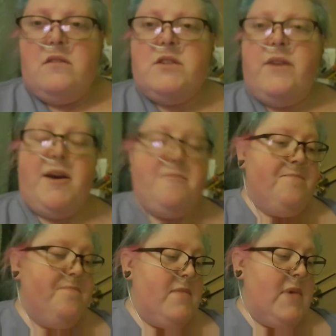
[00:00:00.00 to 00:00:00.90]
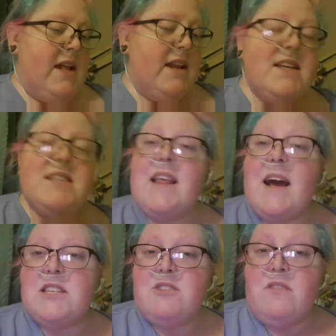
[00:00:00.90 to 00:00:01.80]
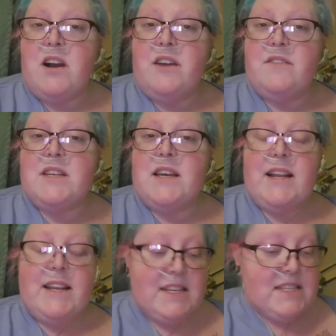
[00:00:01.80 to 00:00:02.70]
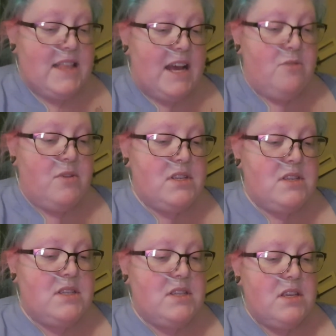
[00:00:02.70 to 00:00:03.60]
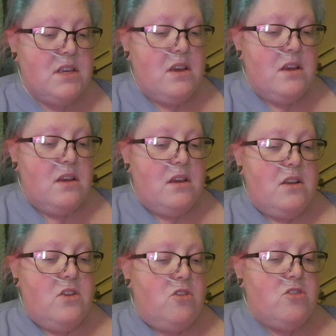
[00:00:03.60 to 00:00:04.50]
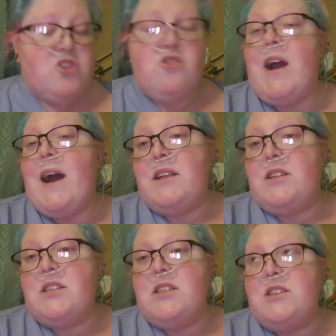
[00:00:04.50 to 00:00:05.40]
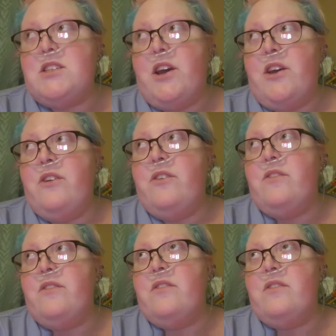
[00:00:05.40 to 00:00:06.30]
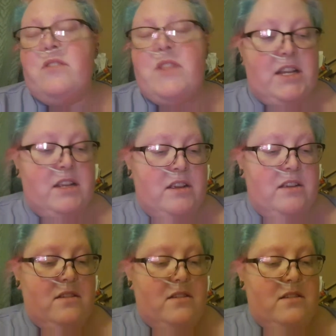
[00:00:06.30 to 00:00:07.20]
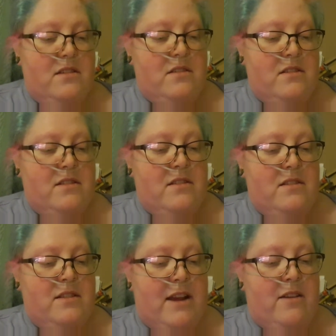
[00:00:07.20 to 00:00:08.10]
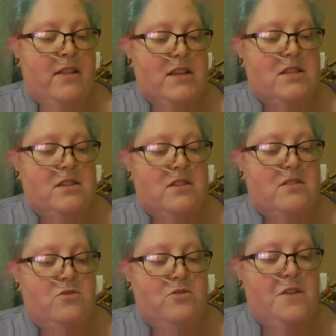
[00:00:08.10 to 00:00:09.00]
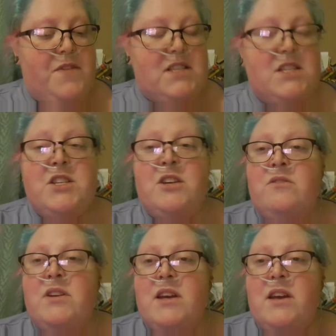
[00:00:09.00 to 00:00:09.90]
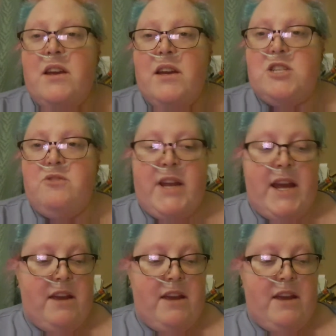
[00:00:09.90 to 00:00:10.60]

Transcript: So yeah, at least that's arrived. At least that one's not scratched. So now that's also fast to do is